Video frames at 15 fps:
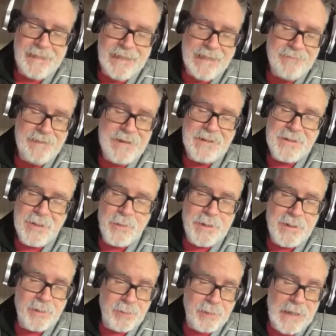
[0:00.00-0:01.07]
If I didn't know
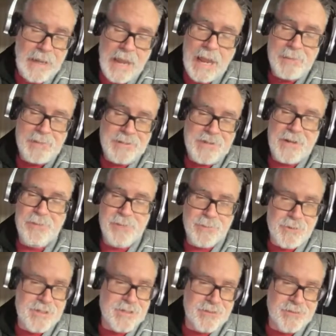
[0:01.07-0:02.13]
better, I would say it was
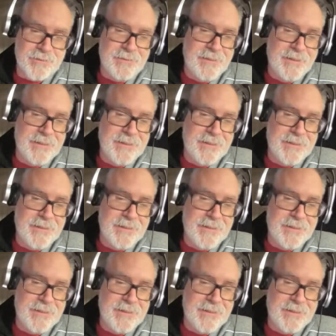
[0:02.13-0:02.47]
Russian.